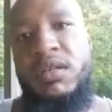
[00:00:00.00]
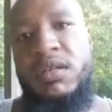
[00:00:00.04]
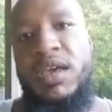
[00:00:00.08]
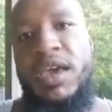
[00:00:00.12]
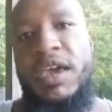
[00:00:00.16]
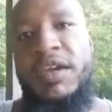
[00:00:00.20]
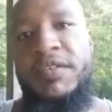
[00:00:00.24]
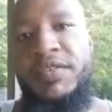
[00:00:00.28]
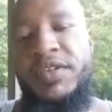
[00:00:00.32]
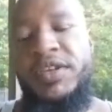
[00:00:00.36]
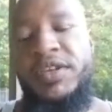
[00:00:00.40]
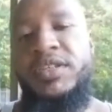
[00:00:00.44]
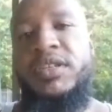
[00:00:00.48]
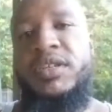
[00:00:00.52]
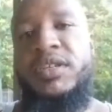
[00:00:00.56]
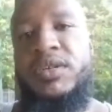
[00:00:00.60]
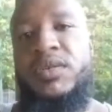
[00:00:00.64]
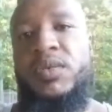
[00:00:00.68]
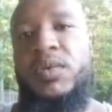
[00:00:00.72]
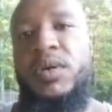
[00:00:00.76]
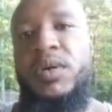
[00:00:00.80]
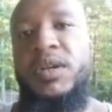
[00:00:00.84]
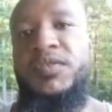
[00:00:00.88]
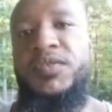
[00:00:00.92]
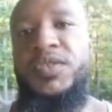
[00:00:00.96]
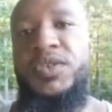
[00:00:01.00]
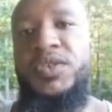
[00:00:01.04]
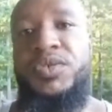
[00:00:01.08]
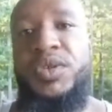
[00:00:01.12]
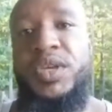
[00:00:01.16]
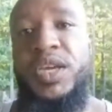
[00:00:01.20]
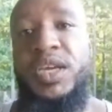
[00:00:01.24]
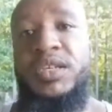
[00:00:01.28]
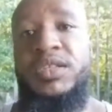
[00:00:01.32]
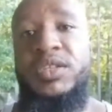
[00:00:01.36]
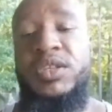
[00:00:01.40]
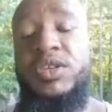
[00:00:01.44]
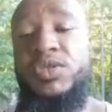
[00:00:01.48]
Every single one of you.
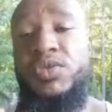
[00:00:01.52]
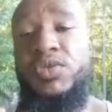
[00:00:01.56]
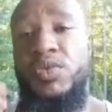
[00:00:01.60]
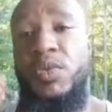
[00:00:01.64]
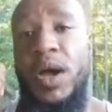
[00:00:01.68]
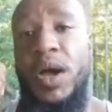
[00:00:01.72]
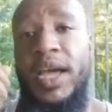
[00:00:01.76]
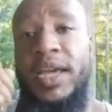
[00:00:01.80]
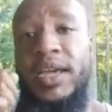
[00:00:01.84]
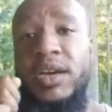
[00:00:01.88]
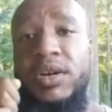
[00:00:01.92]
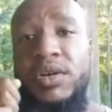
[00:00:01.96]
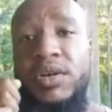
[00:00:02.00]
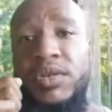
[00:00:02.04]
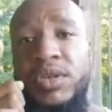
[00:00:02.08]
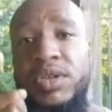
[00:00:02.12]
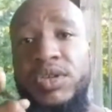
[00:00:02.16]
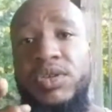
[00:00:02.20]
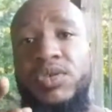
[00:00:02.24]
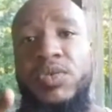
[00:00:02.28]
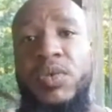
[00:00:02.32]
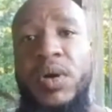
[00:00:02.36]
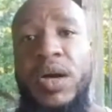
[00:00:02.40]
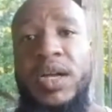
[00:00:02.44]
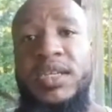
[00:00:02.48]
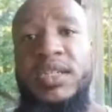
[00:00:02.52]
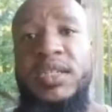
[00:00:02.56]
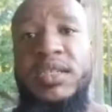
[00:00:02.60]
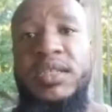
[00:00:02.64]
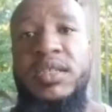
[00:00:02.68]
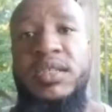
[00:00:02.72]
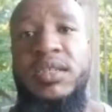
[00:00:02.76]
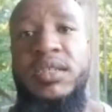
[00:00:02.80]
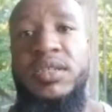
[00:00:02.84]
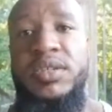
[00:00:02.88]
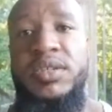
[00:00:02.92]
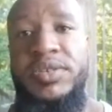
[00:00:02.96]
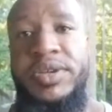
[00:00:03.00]
Yes, you, YOU, watching
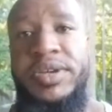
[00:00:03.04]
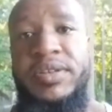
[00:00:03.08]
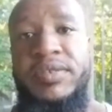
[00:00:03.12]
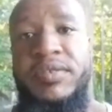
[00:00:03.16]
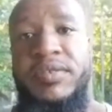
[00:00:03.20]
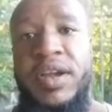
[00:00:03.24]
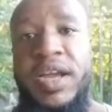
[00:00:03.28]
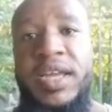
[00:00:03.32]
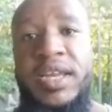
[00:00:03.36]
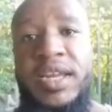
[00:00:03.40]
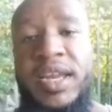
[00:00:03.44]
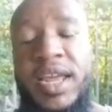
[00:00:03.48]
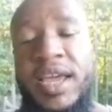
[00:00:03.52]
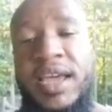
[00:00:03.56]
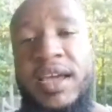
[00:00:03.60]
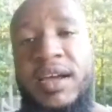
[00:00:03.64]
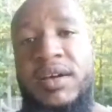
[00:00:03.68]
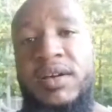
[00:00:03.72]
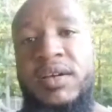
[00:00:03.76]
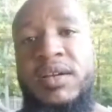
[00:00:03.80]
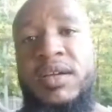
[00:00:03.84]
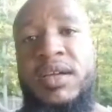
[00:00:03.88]
this screen right now.